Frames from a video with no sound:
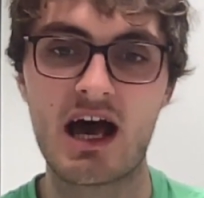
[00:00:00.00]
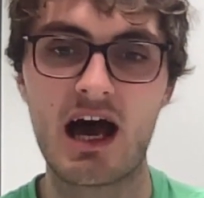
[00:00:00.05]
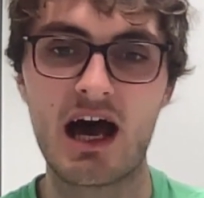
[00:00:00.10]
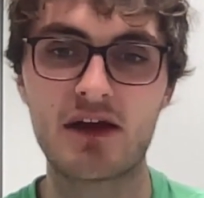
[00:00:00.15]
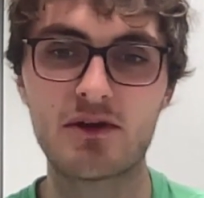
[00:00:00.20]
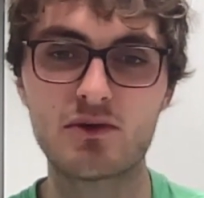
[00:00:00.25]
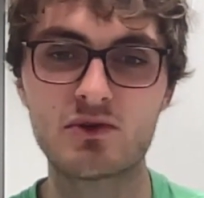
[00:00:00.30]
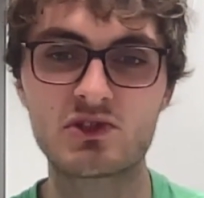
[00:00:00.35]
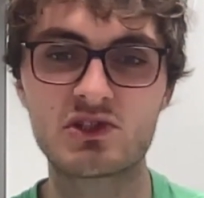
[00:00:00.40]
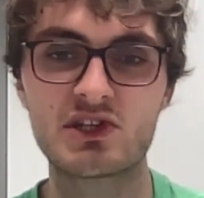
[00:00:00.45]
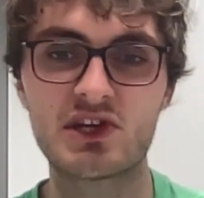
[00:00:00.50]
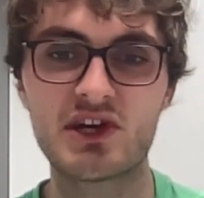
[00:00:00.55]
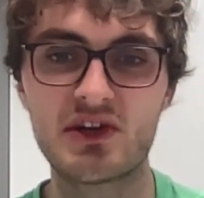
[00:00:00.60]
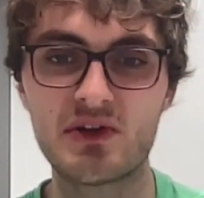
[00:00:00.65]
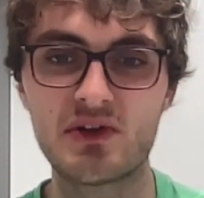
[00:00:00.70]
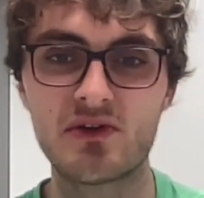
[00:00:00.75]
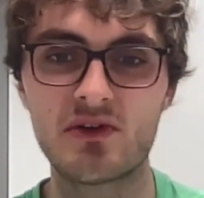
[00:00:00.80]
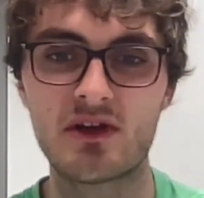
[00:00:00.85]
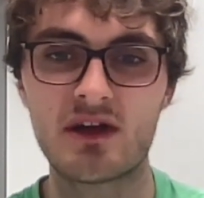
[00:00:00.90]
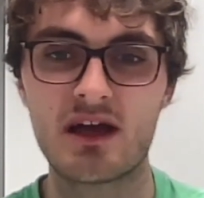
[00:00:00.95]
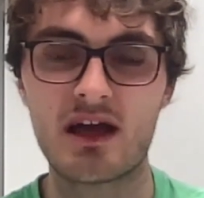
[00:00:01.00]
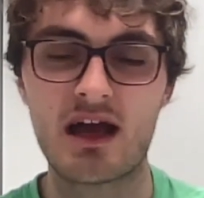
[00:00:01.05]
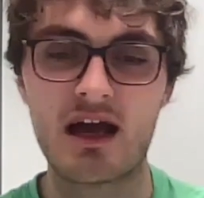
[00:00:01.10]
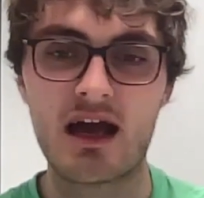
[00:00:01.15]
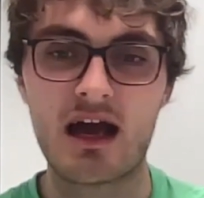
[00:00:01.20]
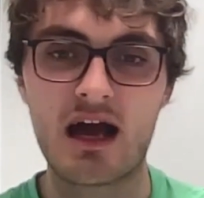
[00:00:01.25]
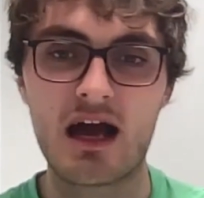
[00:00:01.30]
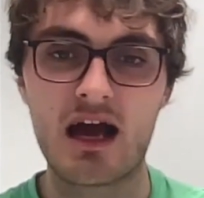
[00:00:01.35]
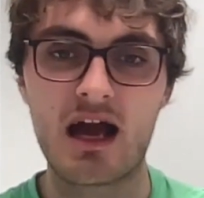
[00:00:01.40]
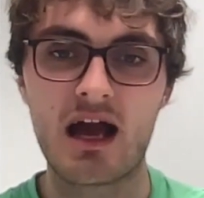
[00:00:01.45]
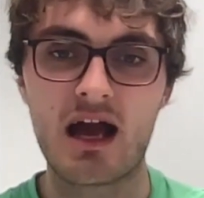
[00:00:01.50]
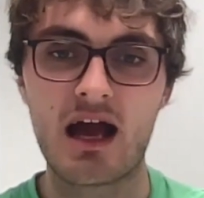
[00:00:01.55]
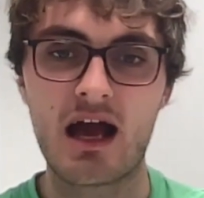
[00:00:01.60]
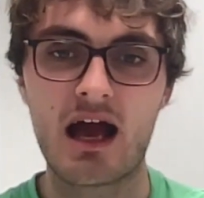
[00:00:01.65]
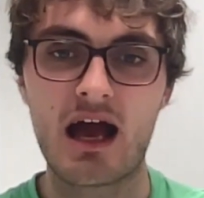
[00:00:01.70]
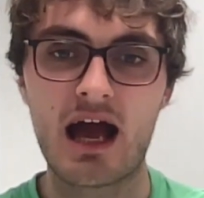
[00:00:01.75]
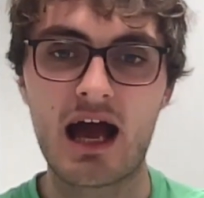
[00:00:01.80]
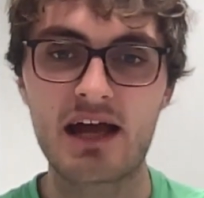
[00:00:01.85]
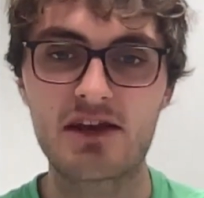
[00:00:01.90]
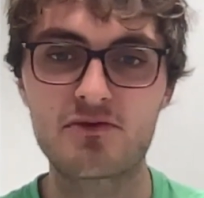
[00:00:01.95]
and also
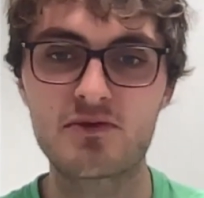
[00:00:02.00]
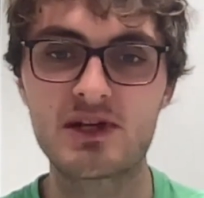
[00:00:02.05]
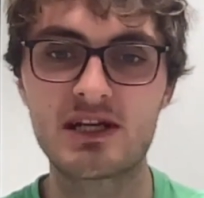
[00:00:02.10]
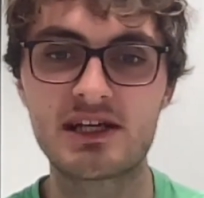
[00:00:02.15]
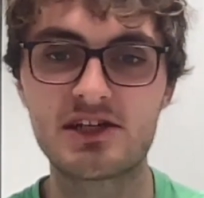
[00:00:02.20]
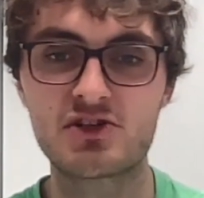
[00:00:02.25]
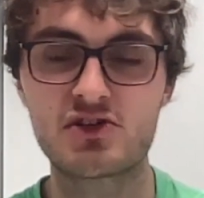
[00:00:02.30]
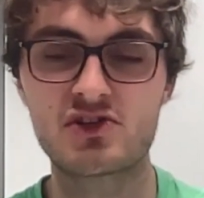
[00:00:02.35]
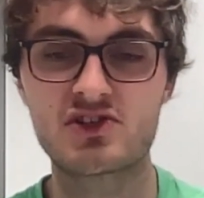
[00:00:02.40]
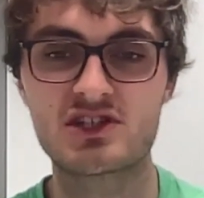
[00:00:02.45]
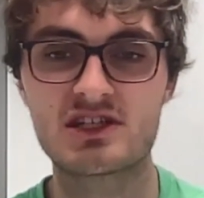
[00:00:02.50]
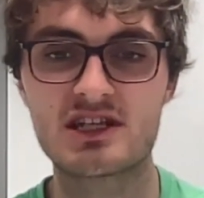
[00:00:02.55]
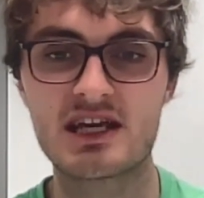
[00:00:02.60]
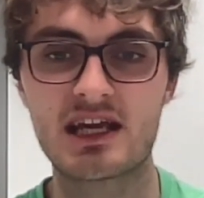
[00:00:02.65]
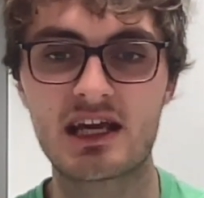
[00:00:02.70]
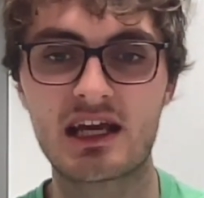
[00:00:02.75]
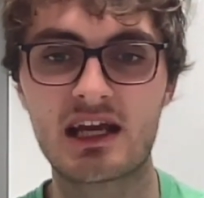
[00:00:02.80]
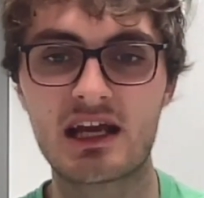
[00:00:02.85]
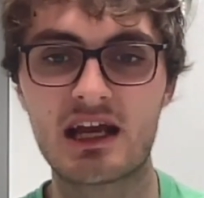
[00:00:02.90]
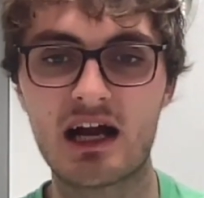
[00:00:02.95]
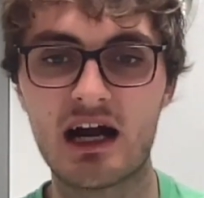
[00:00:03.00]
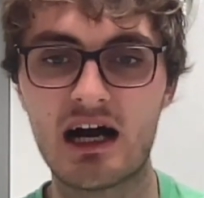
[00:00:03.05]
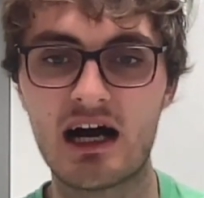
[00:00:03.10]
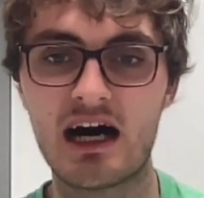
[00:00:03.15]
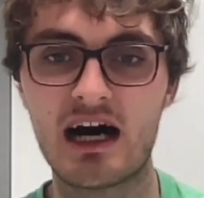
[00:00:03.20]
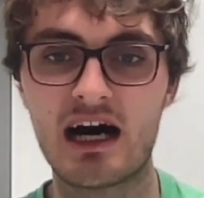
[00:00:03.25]
had a really interesting